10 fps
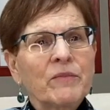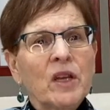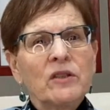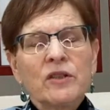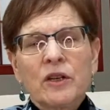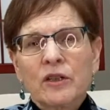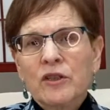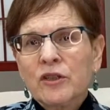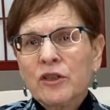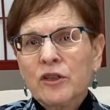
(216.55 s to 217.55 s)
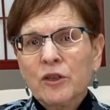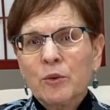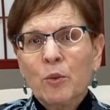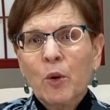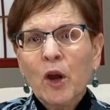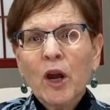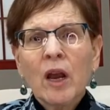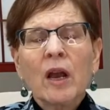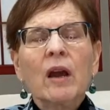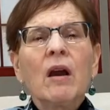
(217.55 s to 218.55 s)
starts to do
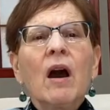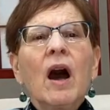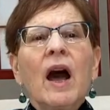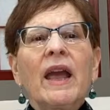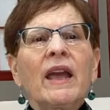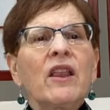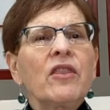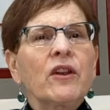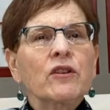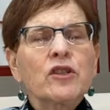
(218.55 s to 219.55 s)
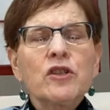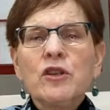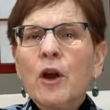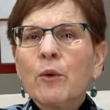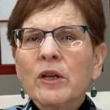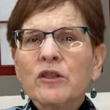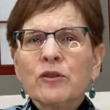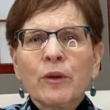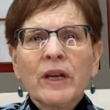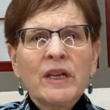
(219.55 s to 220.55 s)
work, there's no
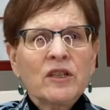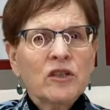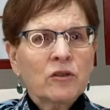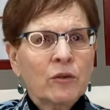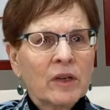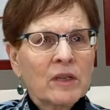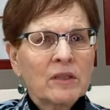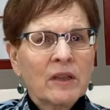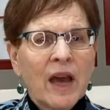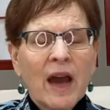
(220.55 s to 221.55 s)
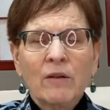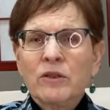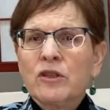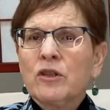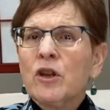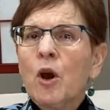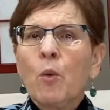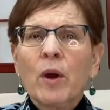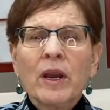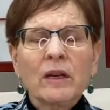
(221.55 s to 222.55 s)
extraneous screens in the house. No
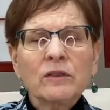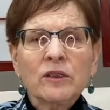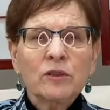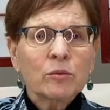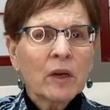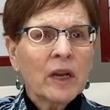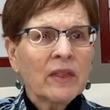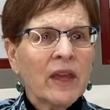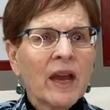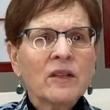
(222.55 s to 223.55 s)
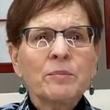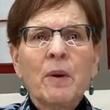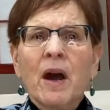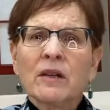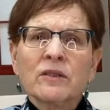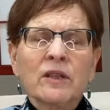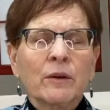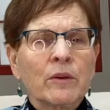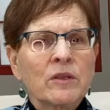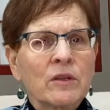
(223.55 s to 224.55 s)
one else is running the Xbox.
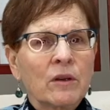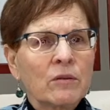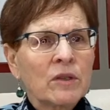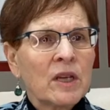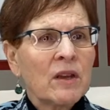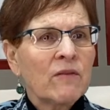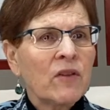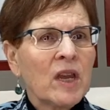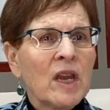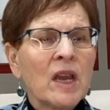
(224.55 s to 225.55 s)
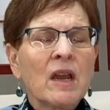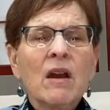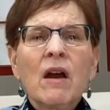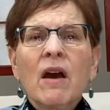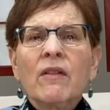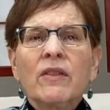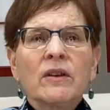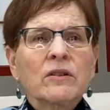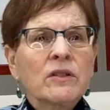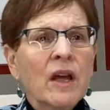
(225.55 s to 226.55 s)
There is no TV.
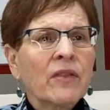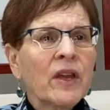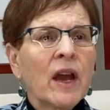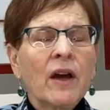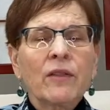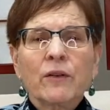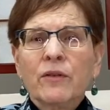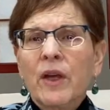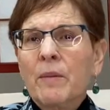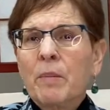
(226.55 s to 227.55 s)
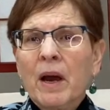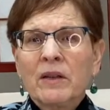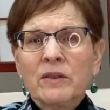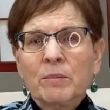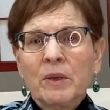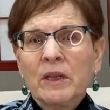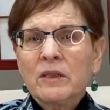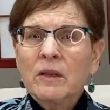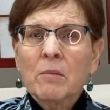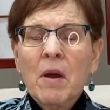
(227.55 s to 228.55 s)
There's nothing other than possibly
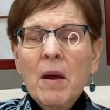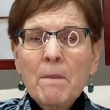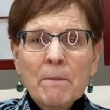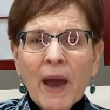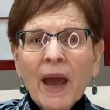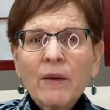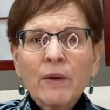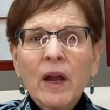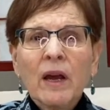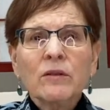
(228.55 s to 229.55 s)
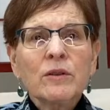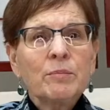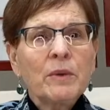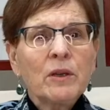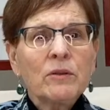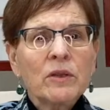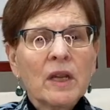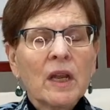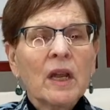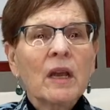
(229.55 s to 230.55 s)
some background
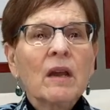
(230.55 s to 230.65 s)
music.